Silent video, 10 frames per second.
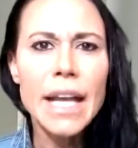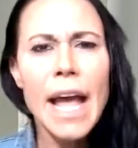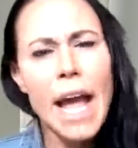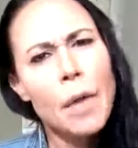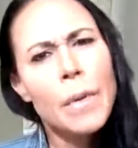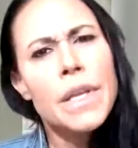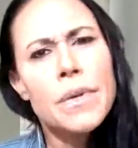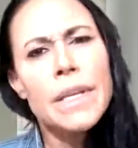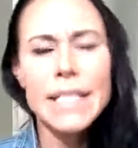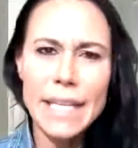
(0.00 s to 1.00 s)
how are you
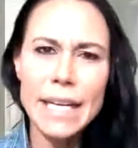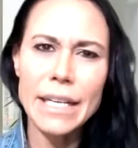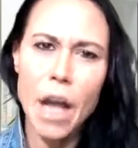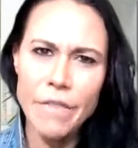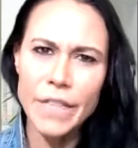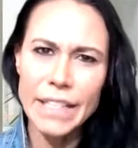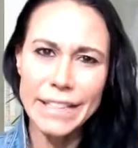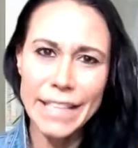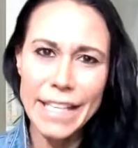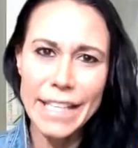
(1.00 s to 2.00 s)
going to stand
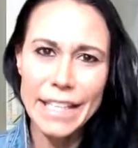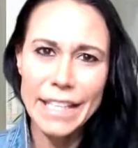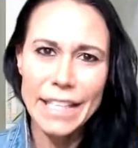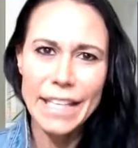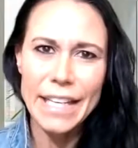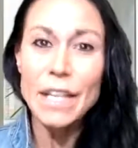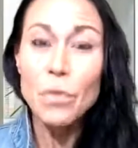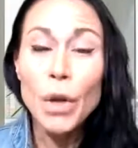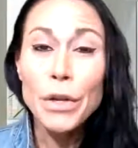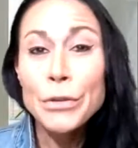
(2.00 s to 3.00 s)
confidently in
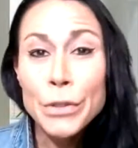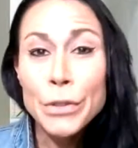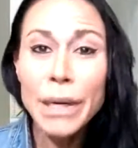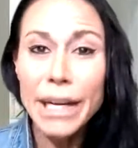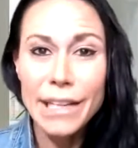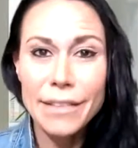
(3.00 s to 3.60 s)
what you're doing?